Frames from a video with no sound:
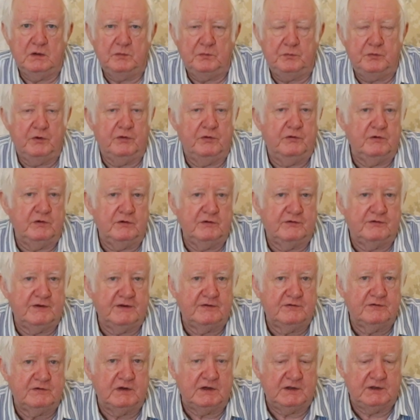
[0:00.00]
brother and
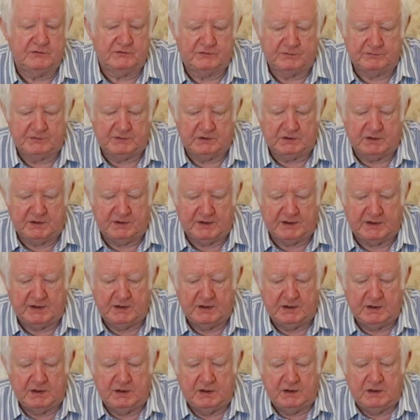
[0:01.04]
sisterly or something like that,
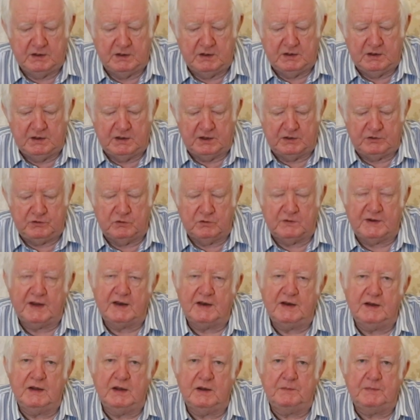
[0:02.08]
and you're
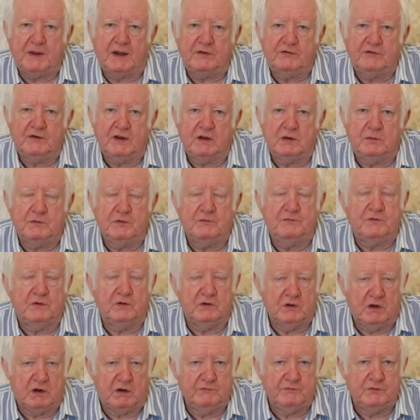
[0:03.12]
getting it back together. But for a
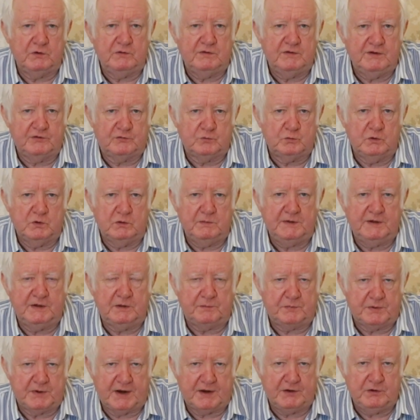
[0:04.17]
lot of you, this will mean a
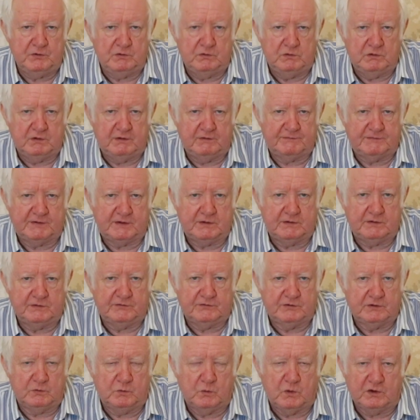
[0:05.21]
brand new lover,
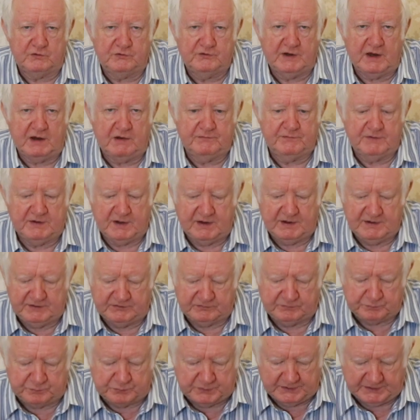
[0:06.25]
so watch out for that.
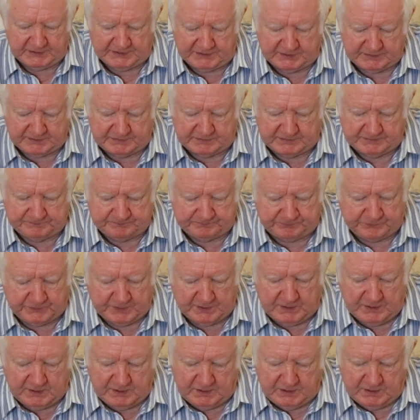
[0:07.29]
It's brilliant.
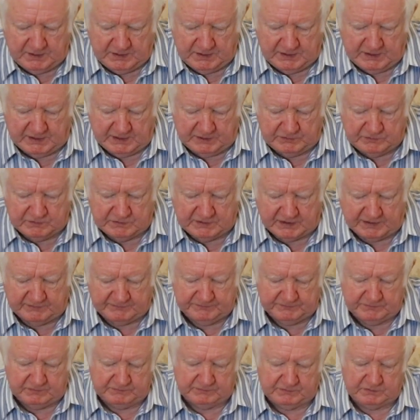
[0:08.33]
And you
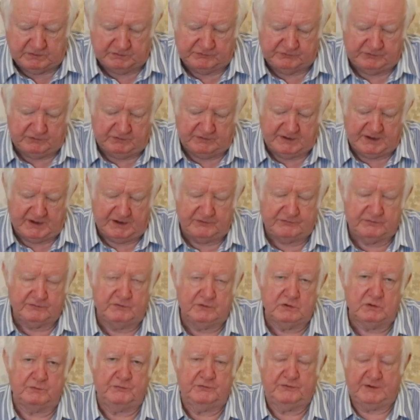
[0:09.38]
have, I'll show you the Ace of
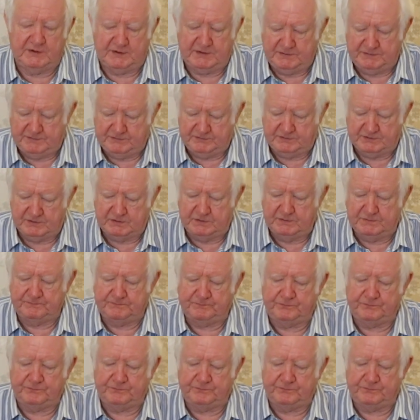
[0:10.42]
Cups here. So